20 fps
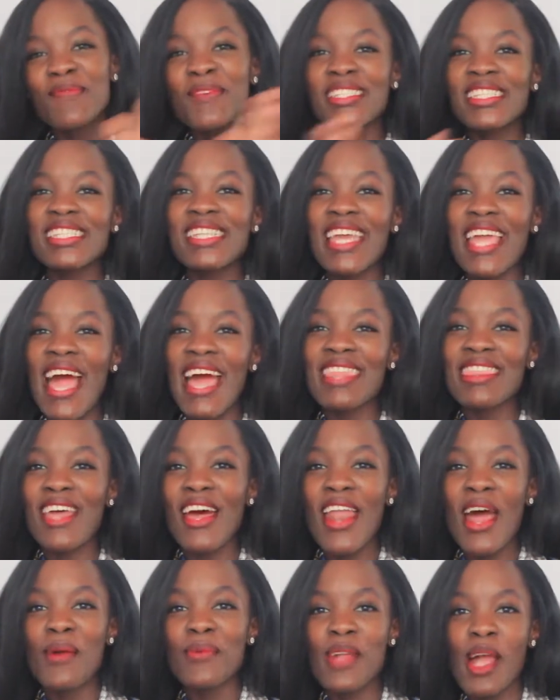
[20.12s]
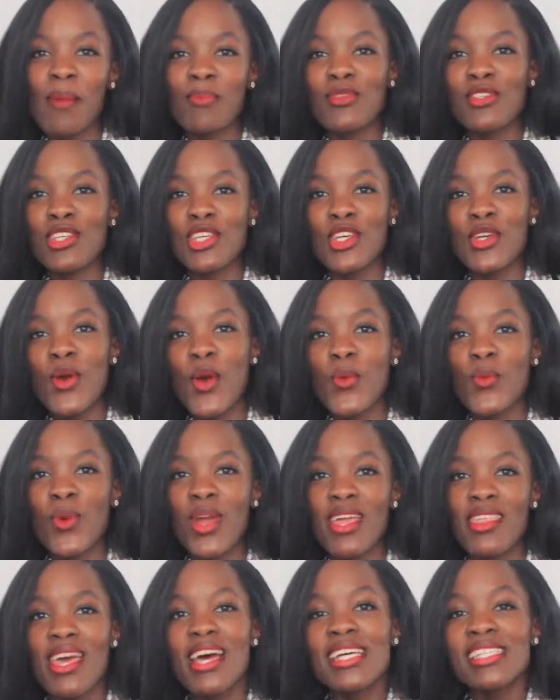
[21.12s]
But today I thought I would come to you
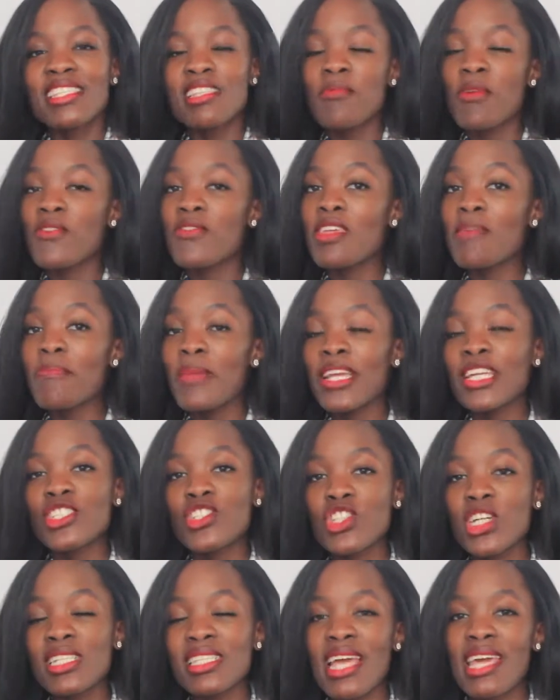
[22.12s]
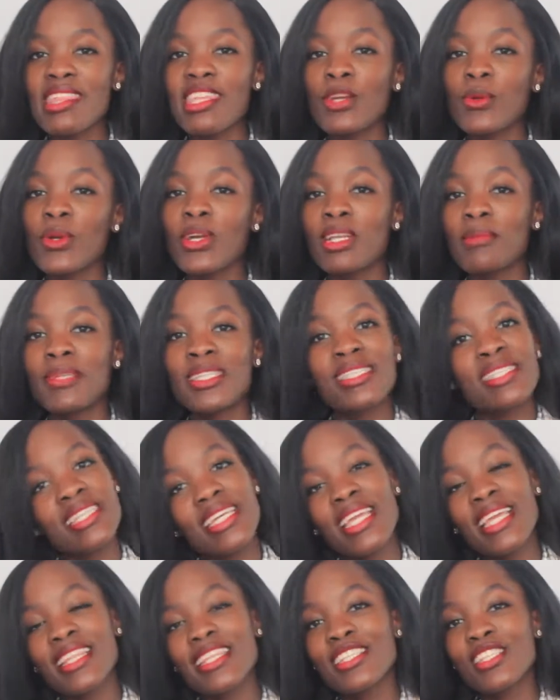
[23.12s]
with some of the biggest trends I think we're going to be
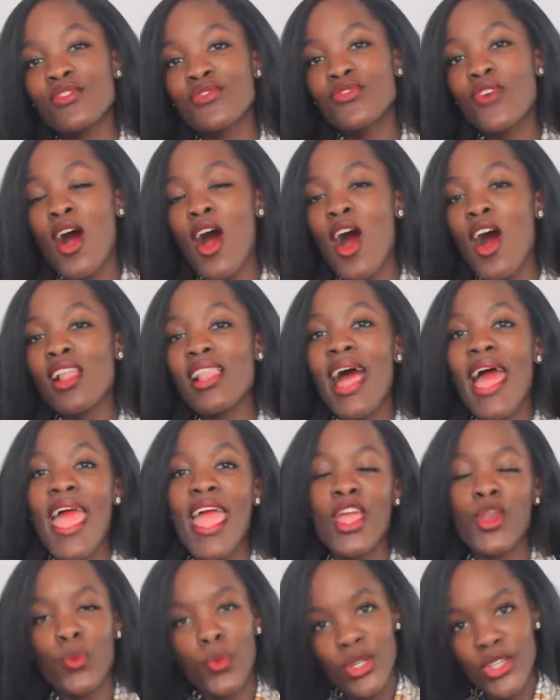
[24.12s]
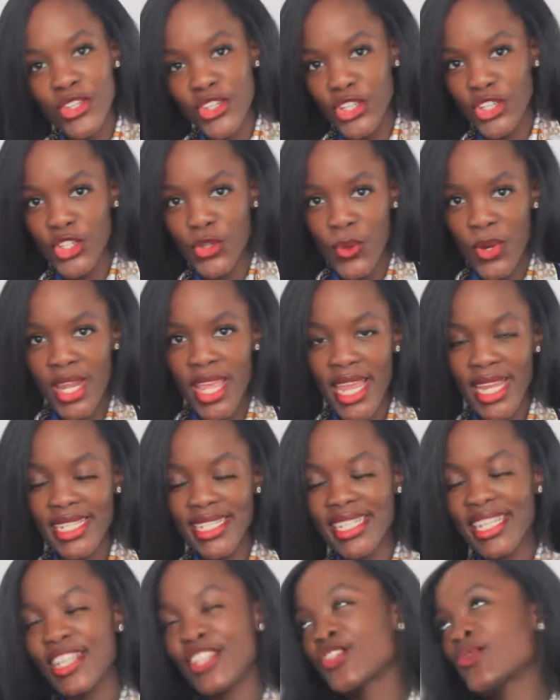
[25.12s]
seeing this fall and winter
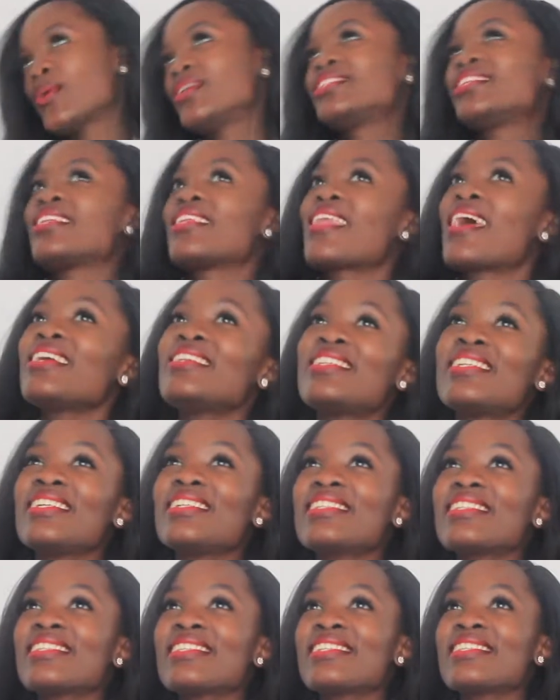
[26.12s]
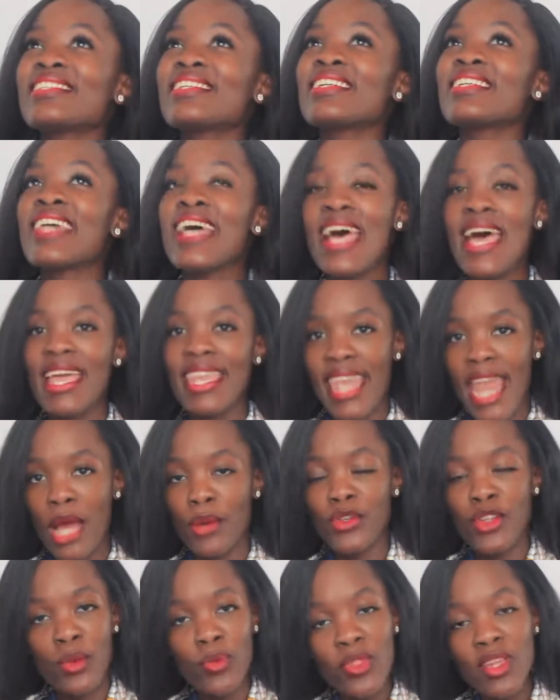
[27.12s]
2018-2019 season.
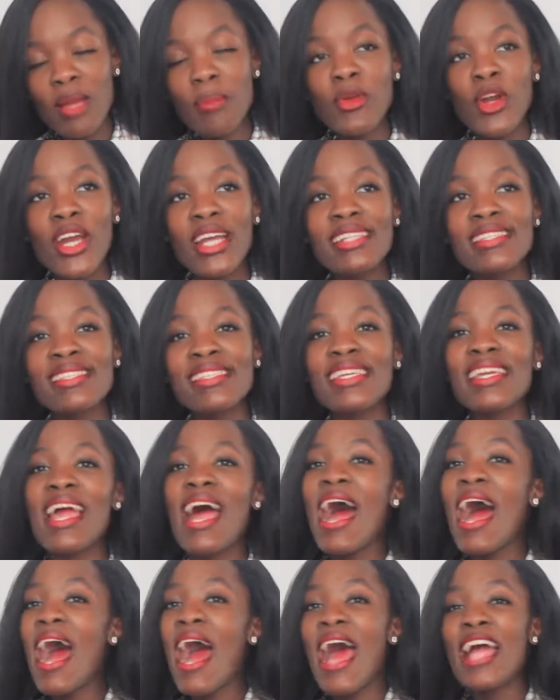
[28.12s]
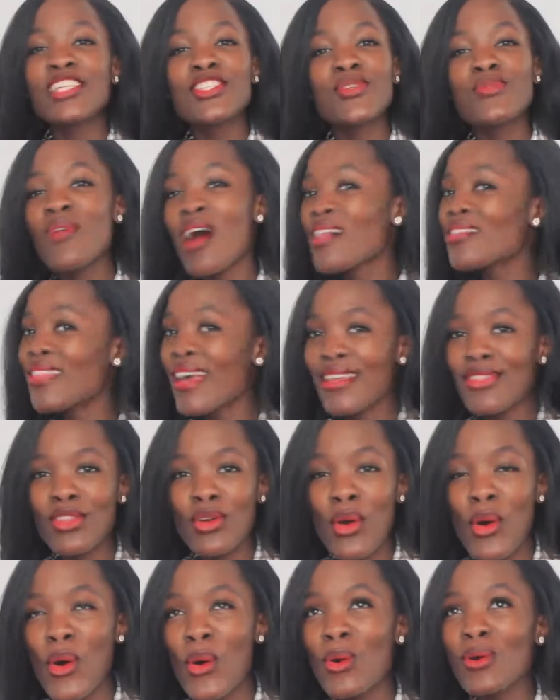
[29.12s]
Now don't think I'm crazy, I do not like
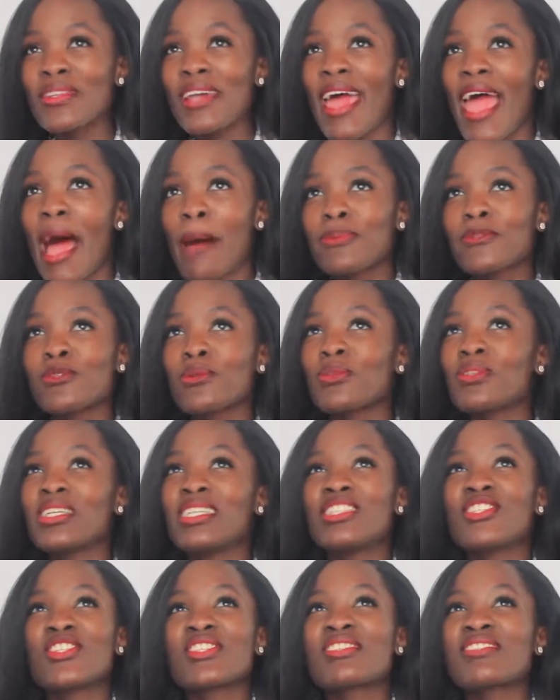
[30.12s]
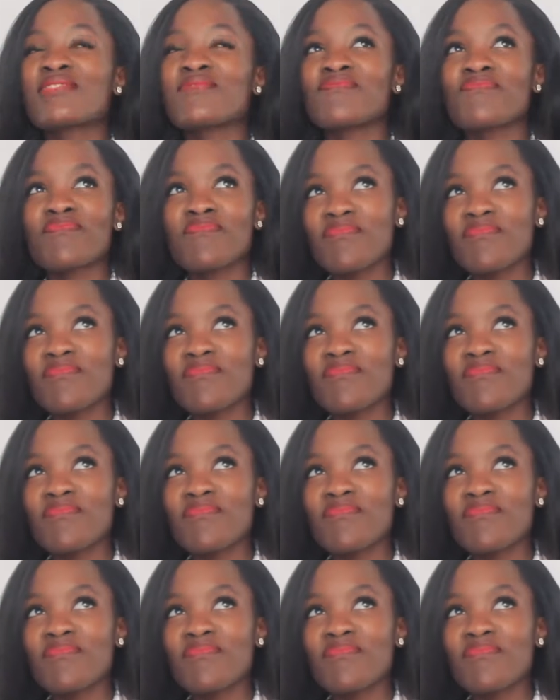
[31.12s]
the cold, I absolutely just